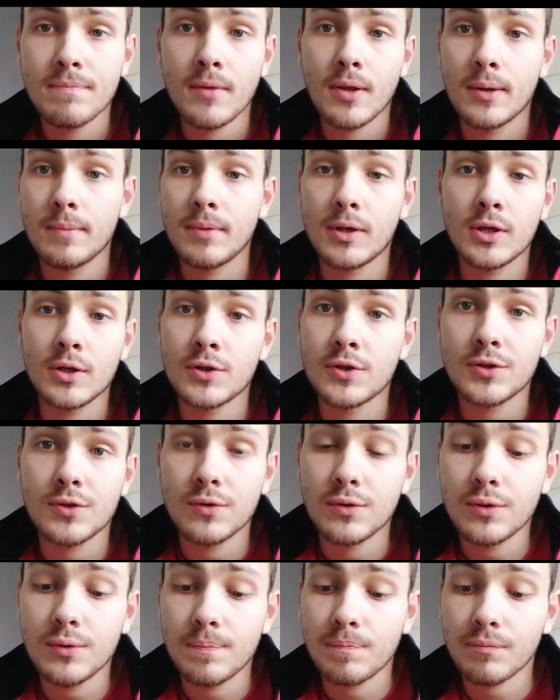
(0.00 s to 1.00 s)
because
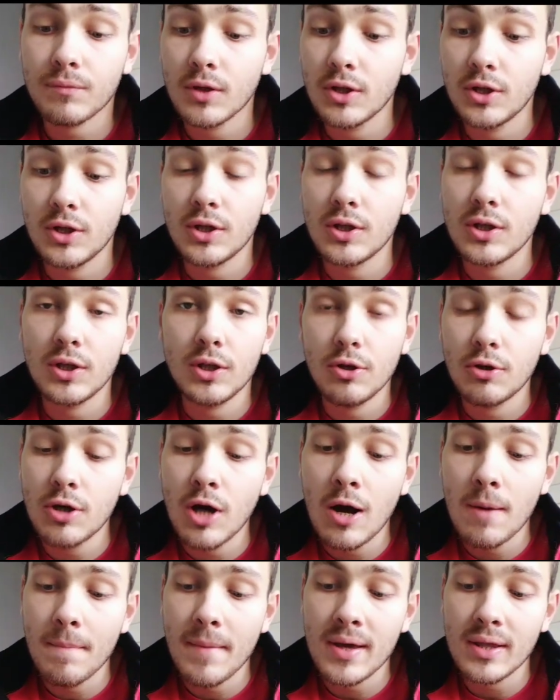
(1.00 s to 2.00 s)
you
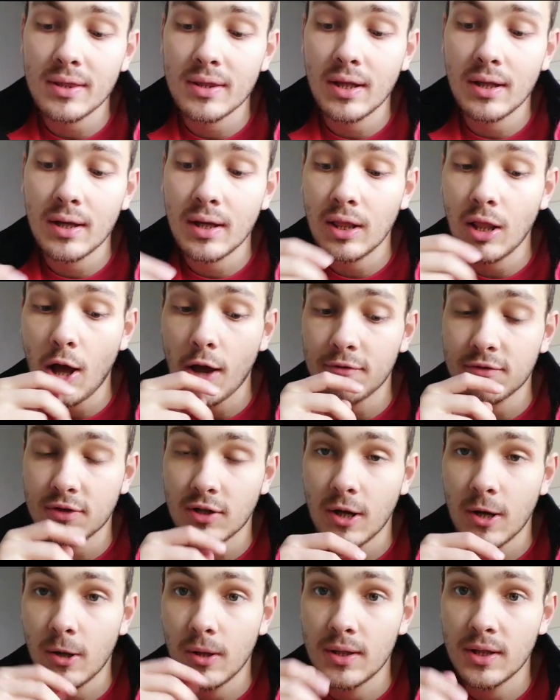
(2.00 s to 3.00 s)
can't make the
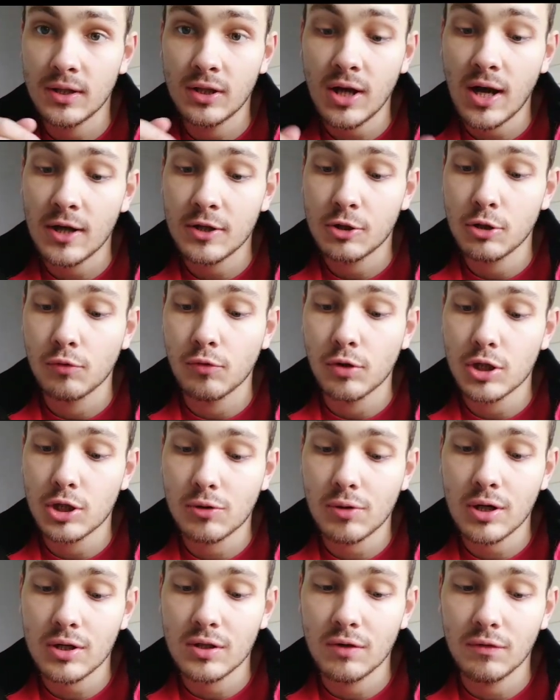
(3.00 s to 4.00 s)
lifestyle and the diet too
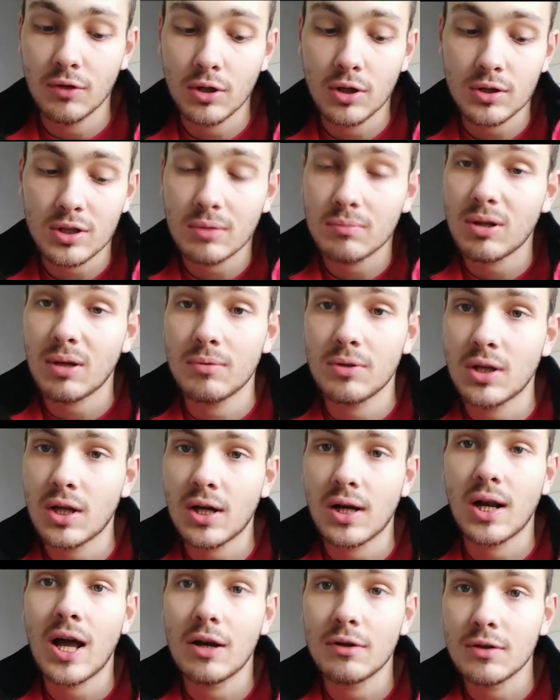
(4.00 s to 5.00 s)
restrictive, you know. Sometimes you gotta
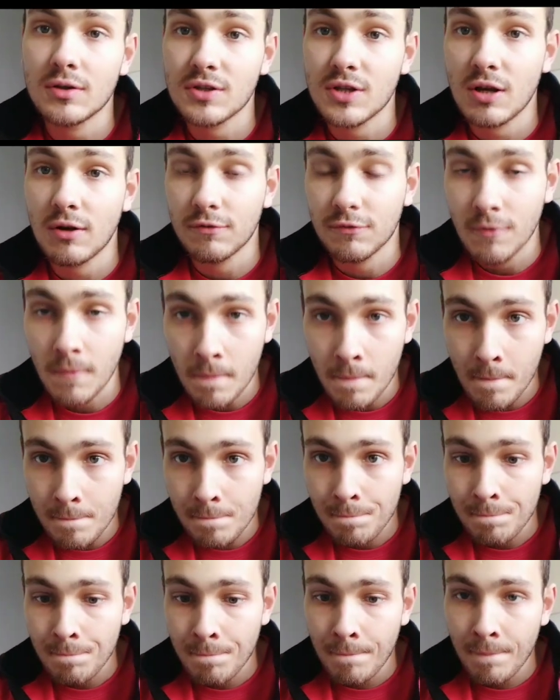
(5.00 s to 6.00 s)
allow yourself,
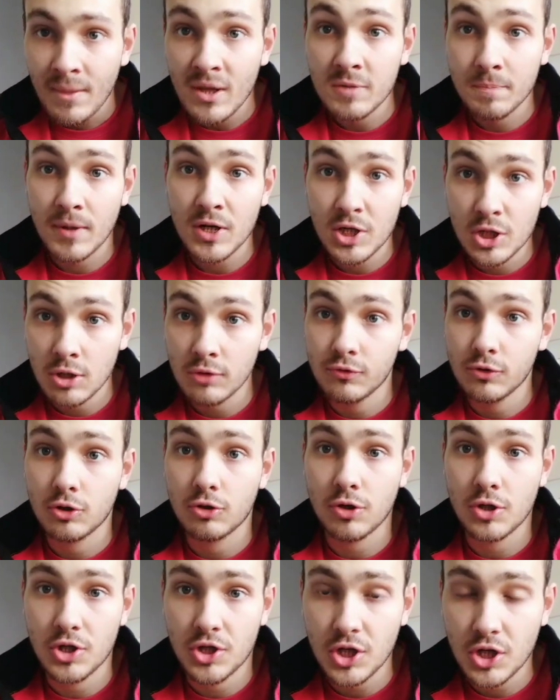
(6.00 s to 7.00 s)
especially if you're
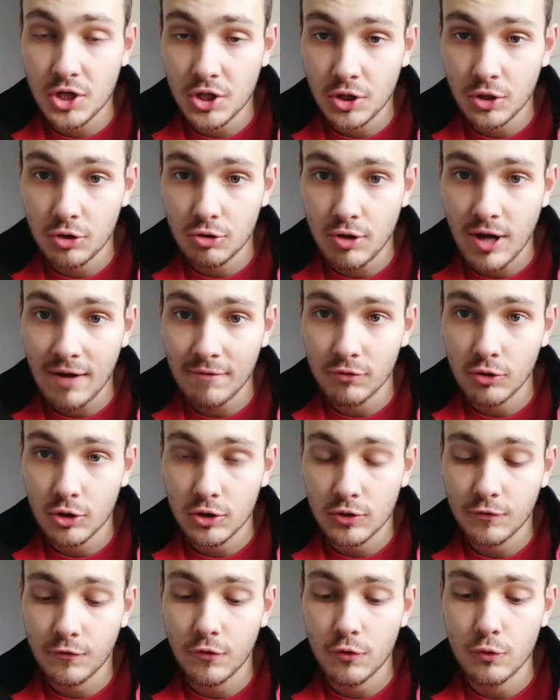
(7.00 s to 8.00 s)
transitioning, to have those
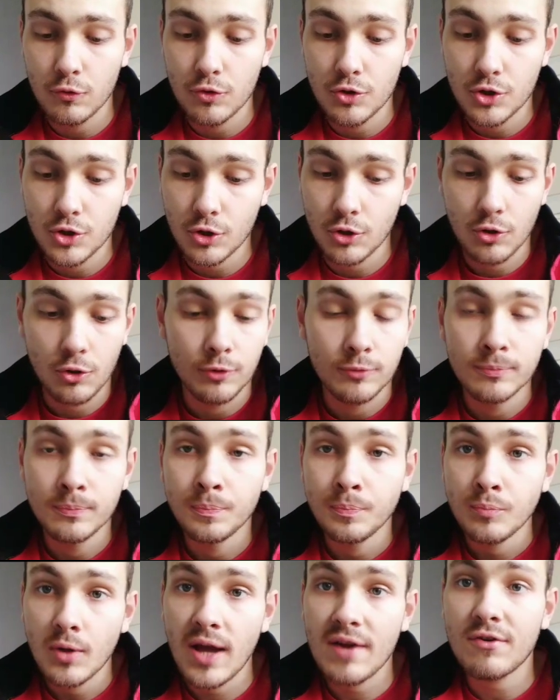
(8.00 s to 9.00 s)
foods. So
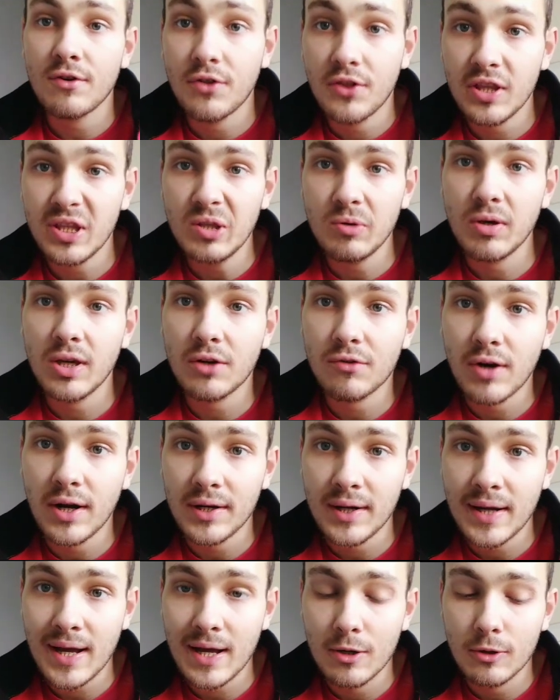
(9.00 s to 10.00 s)
everything you eat right
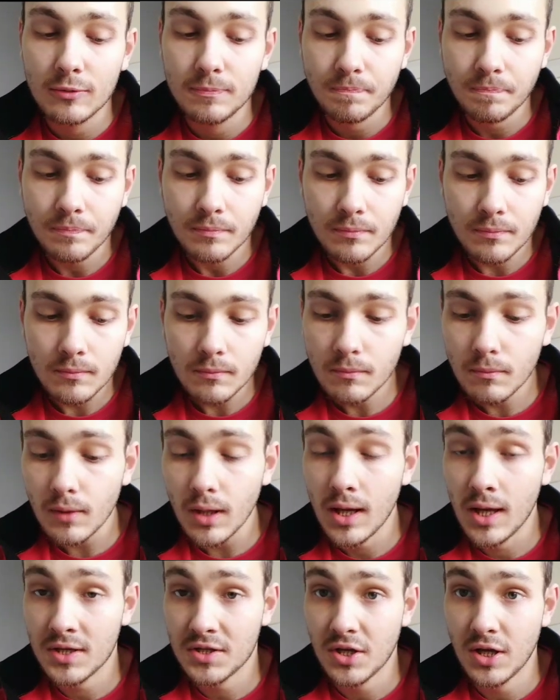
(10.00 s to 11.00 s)
now
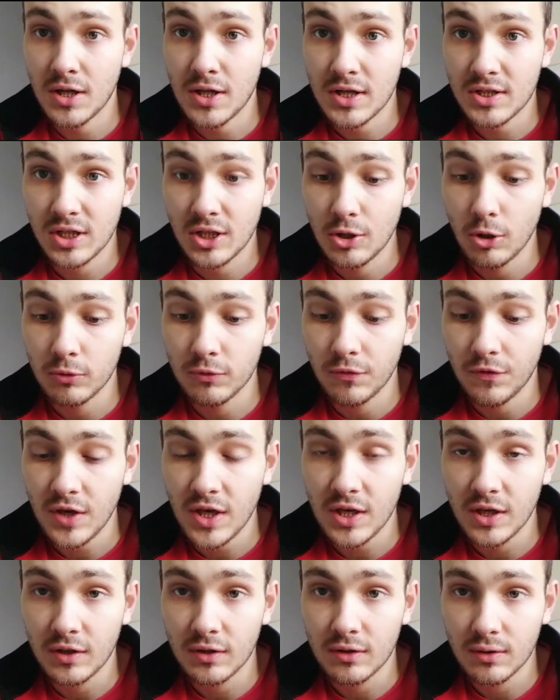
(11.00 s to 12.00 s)
as a
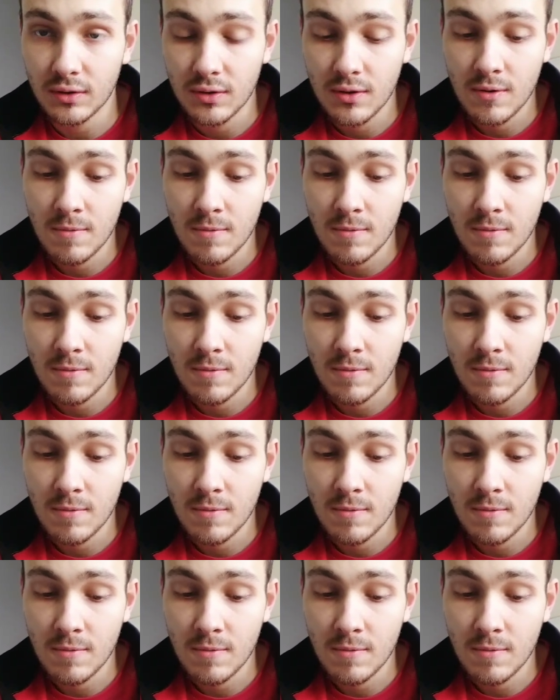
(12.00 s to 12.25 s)
non-vegan,